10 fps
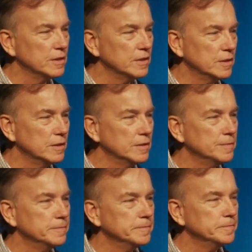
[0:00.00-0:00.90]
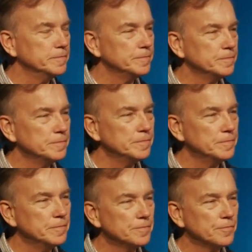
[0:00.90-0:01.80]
[no speech]